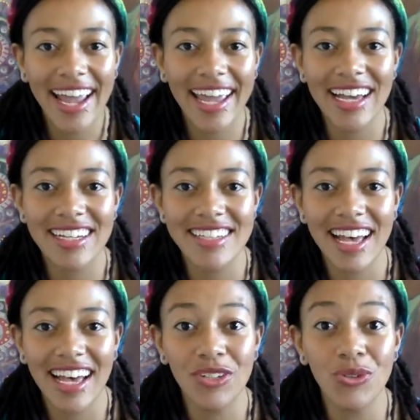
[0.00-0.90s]
and
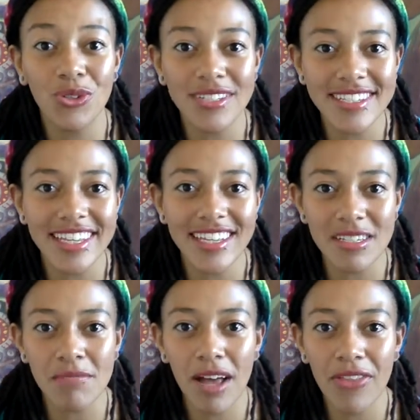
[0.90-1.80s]
you will see
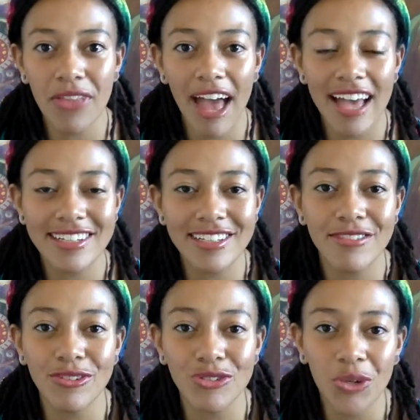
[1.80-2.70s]
this month and in
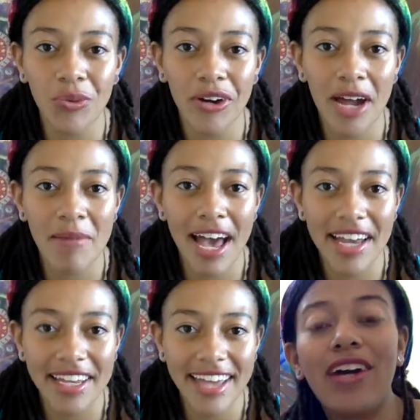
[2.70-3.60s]
the future where I'm
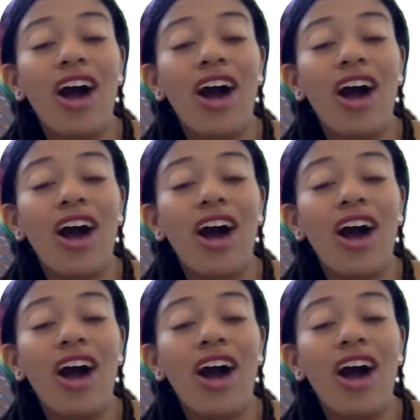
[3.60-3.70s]
headed.